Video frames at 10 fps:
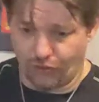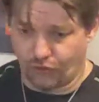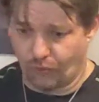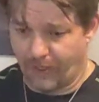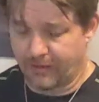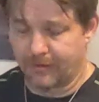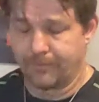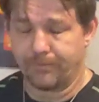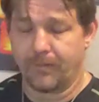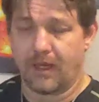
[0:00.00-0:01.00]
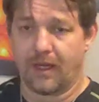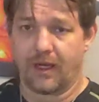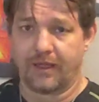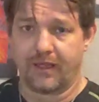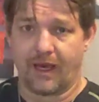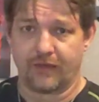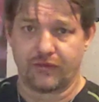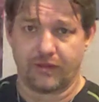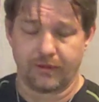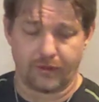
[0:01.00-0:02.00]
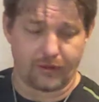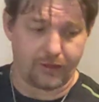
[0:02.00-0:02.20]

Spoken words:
direct attacks that are